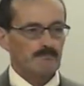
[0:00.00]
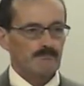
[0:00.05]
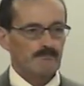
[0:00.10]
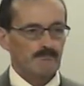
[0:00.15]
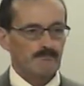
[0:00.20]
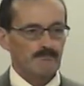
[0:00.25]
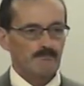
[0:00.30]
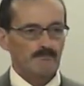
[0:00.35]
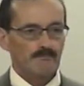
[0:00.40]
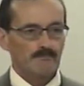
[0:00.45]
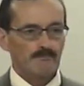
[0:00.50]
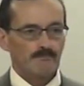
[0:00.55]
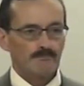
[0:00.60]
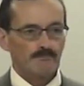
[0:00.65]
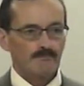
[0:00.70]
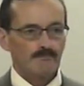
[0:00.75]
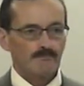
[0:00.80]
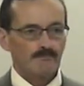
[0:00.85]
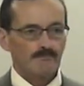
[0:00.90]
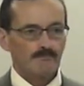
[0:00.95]

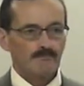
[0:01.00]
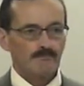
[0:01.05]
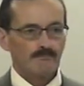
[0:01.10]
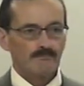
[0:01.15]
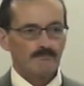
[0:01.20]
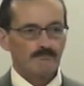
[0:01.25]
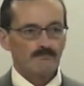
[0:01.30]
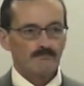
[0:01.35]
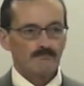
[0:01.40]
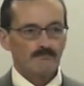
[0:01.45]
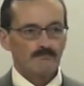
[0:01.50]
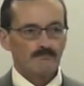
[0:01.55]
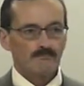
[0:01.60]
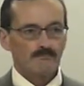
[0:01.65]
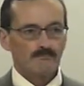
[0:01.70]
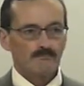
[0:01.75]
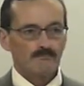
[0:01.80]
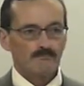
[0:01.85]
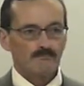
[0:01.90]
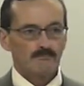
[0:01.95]

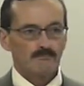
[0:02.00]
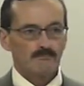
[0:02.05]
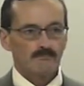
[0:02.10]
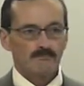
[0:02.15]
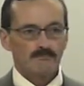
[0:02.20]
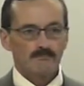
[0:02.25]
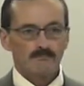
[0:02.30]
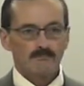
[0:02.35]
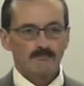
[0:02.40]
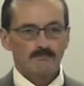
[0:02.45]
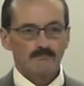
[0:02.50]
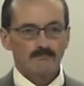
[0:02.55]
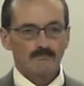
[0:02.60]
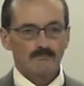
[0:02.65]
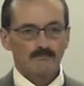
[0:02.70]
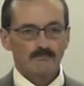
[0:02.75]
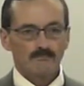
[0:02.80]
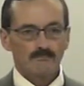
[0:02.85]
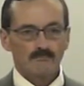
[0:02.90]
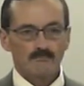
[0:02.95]

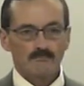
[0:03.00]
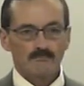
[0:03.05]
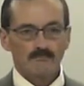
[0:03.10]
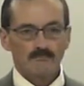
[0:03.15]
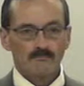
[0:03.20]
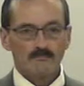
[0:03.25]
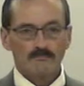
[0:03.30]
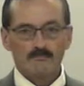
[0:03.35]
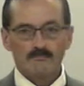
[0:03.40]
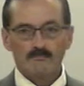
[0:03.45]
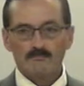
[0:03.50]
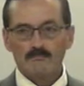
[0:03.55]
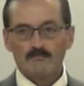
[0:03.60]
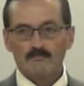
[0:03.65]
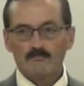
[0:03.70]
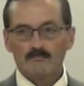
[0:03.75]
No one is speaking in this clip.